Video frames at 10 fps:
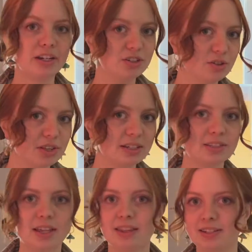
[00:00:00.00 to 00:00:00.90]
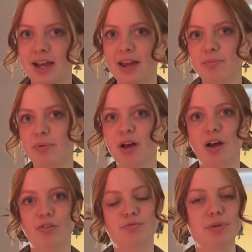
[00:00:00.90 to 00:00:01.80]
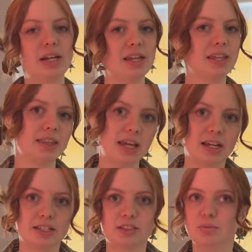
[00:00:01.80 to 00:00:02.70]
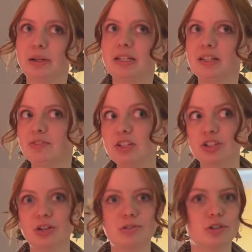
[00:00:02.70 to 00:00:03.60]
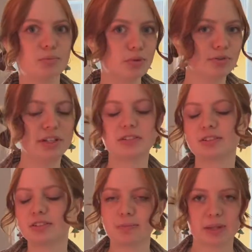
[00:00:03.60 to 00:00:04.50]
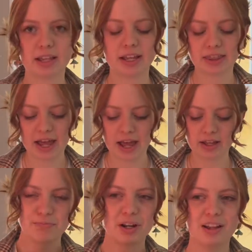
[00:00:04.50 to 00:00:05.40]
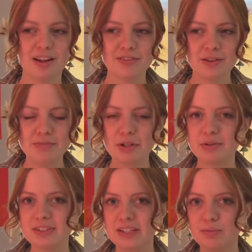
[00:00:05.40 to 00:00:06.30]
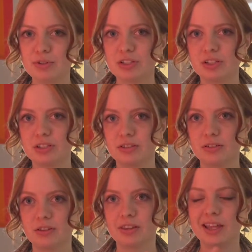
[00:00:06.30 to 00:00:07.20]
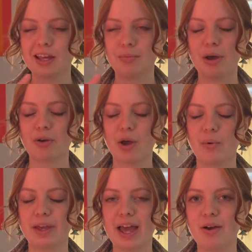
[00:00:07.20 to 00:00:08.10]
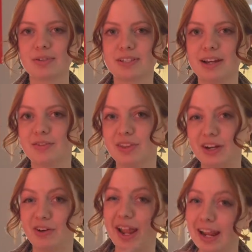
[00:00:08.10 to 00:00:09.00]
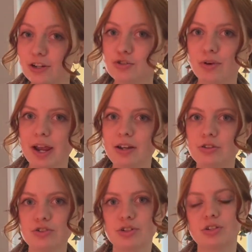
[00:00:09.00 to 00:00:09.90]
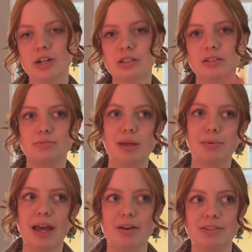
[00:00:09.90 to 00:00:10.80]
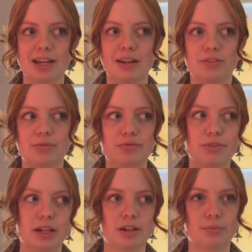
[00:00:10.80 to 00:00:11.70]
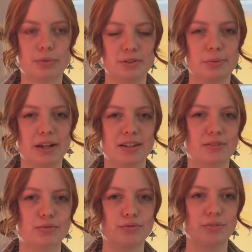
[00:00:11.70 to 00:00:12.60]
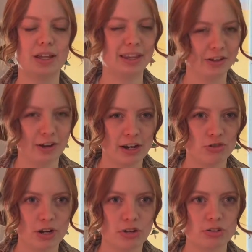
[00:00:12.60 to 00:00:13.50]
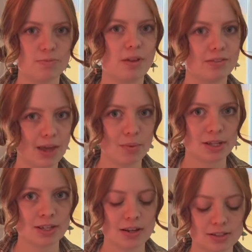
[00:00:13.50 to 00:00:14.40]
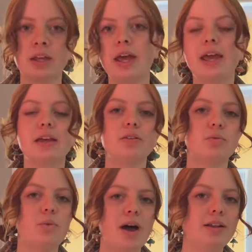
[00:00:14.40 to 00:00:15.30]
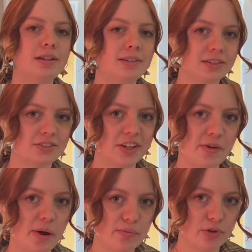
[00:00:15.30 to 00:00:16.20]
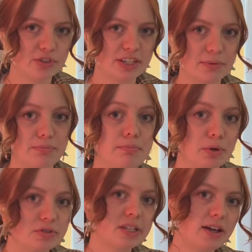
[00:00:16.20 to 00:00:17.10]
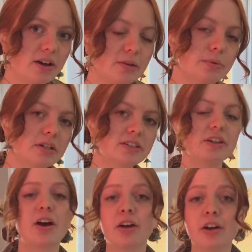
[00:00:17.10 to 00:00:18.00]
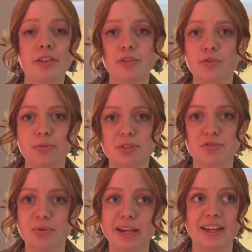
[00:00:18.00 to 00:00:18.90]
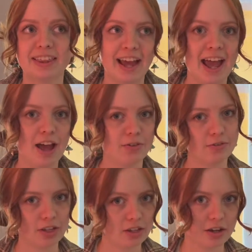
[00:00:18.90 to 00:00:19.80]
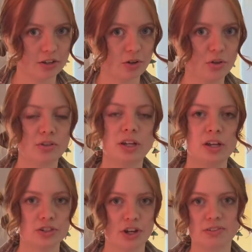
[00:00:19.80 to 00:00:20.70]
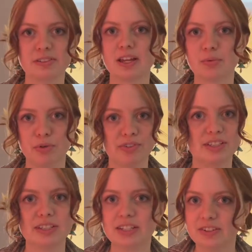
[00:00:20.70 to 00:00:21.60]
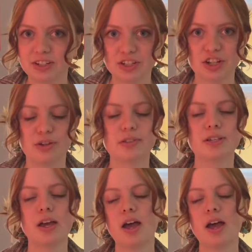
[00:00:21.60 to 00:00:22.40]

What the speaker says: do this in the type of media that they consume, like TV shows or movies or something like that, but a lot of them don't seem to think about going outside of their age range, just maybe outside of their perspective in their age range, if that makes sense. And while in this video I'm focusing mostly on books, there are other forms of media that have young adult genres, like movies and TV shows.